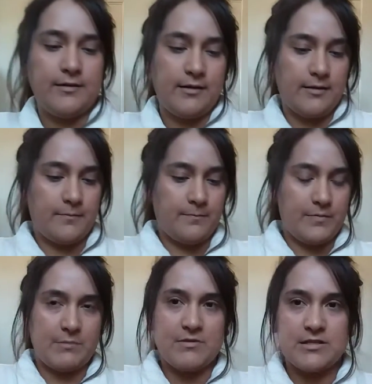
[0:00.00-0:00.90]
I'm
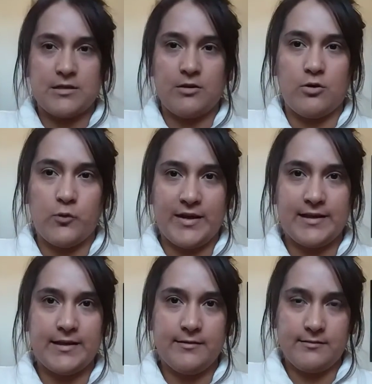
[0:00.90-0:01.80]
just gonna go
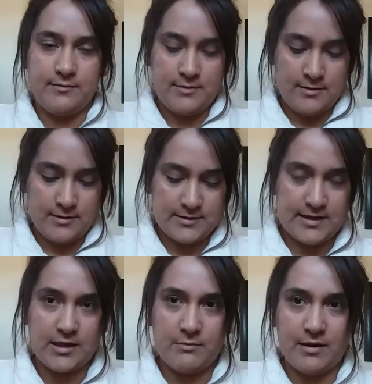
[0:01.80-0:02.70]
quickly because I
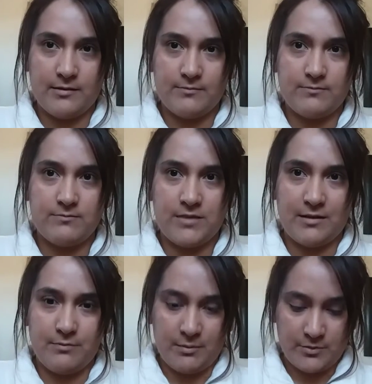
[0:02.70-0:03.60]
think my
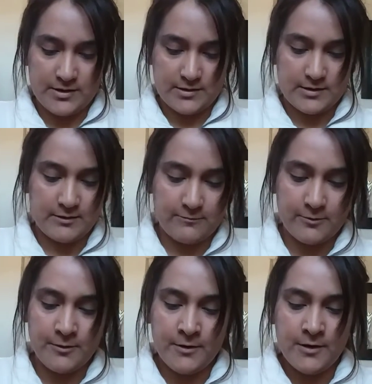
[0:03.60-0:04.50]
memory's gonna get
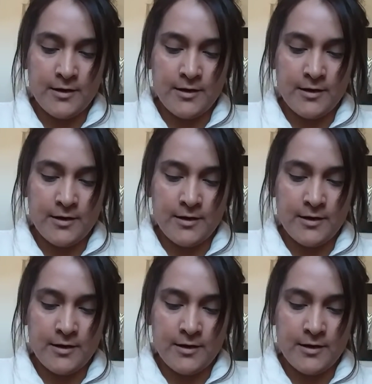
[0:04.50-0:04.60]
full.